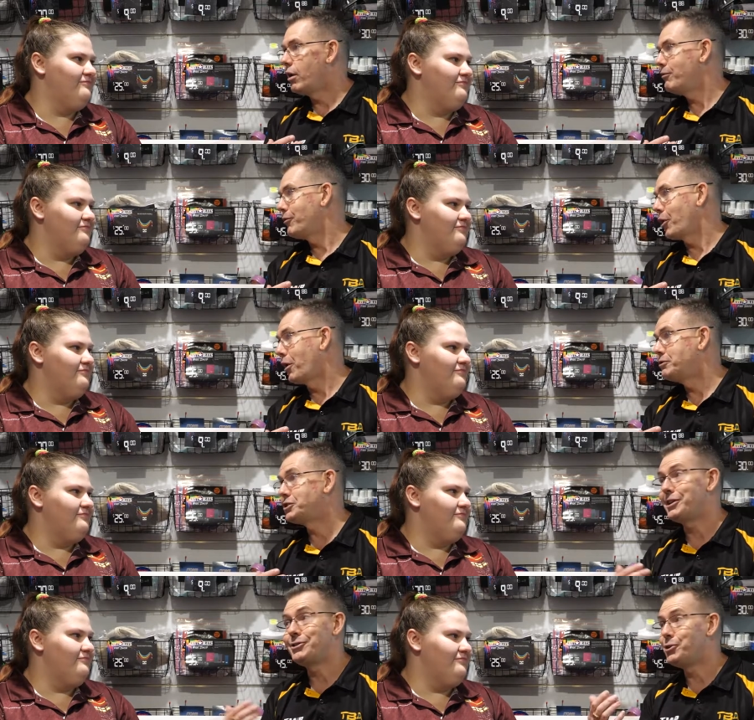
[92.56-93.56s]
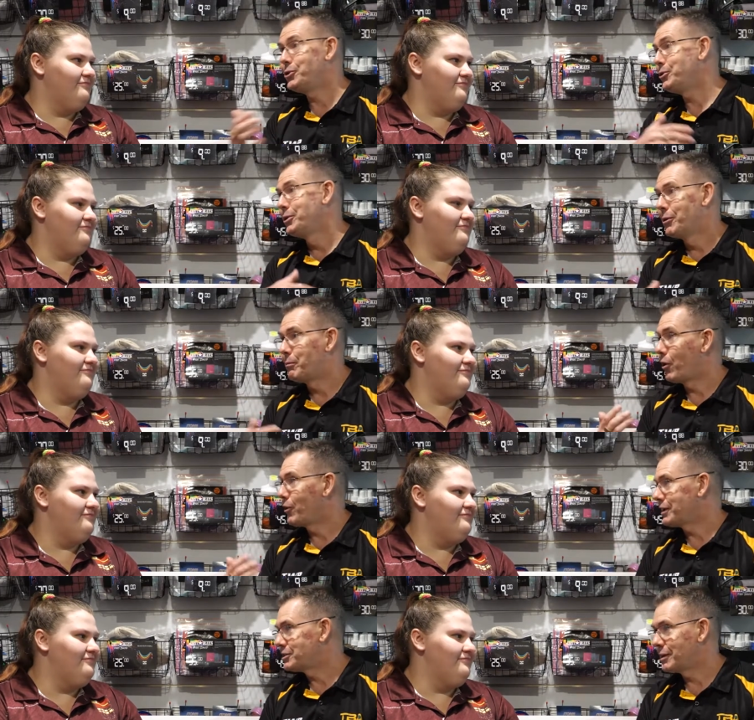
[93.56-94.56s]
Speaker 1: I've I've seen you
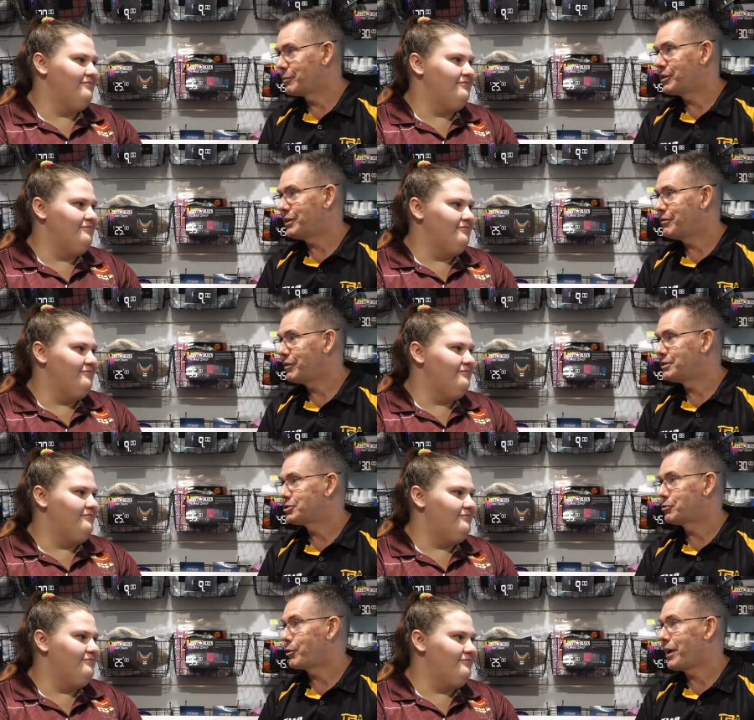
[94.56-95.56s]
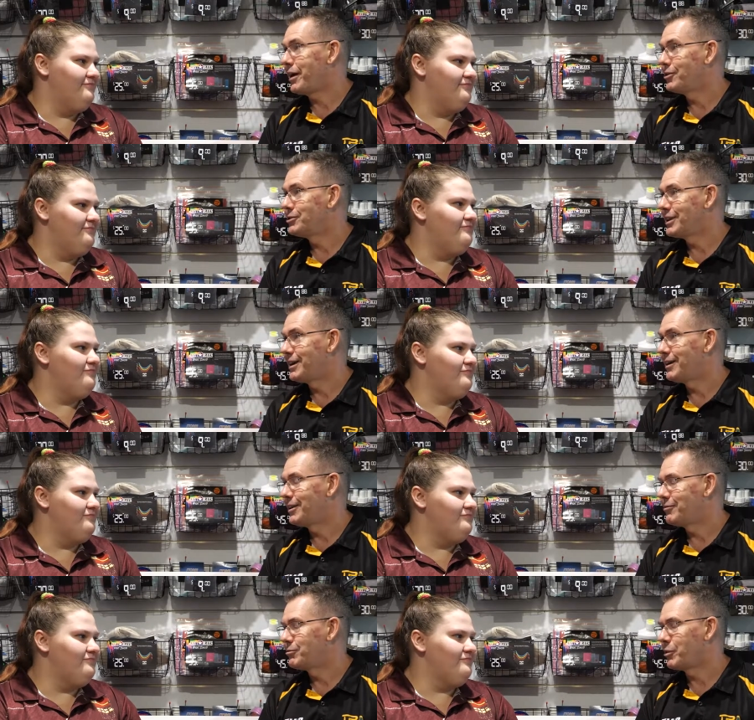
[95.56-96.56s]
bowling at some of the events around
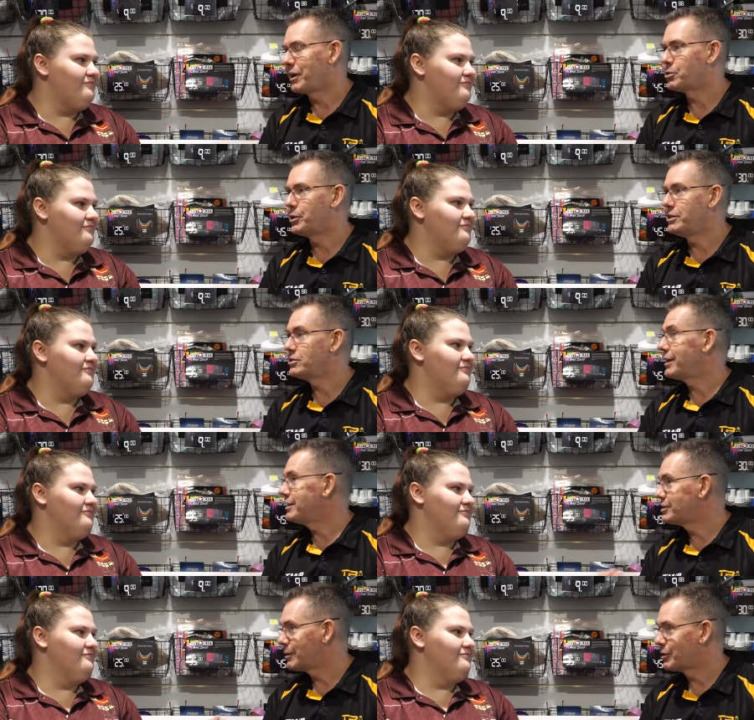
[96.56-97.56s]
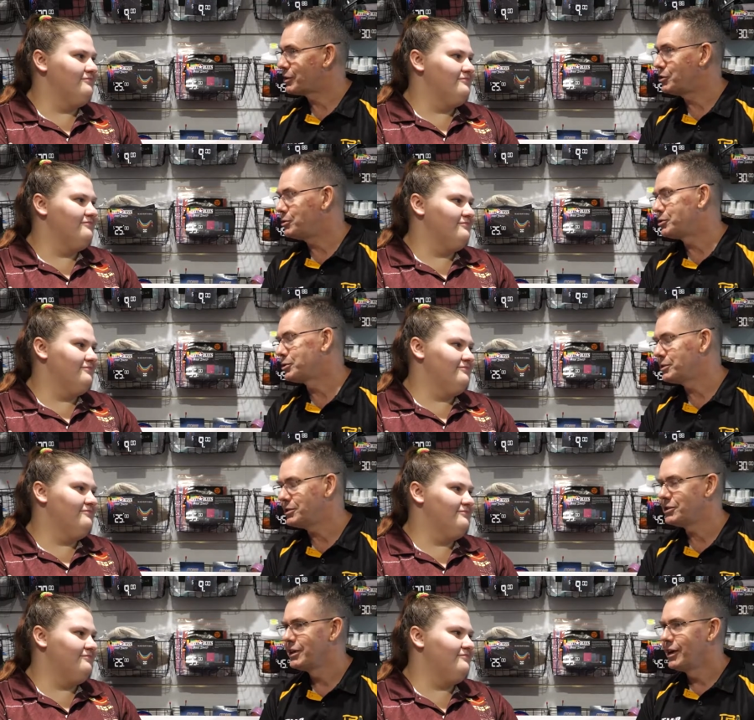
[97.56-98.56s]
uh, around Queensland in some of the Q
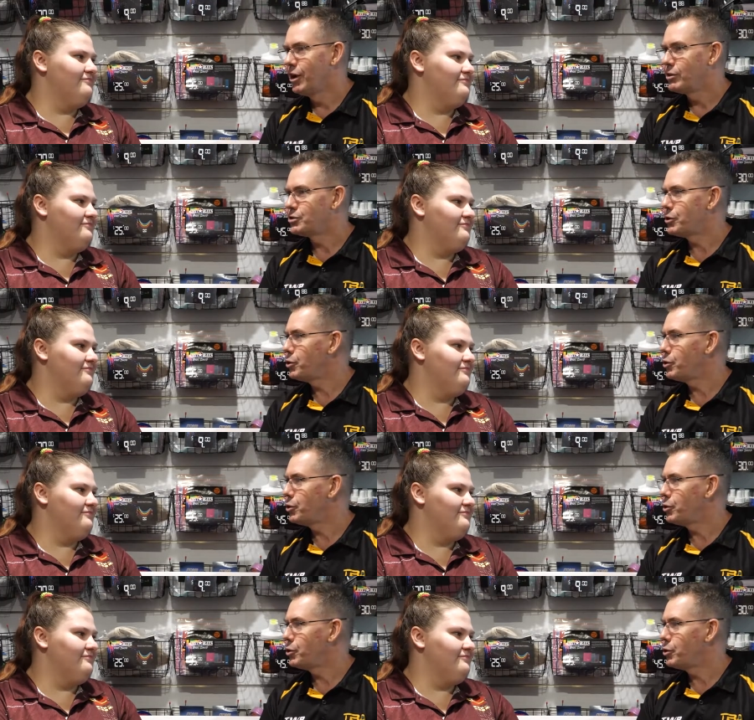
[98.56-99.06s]
tours. So,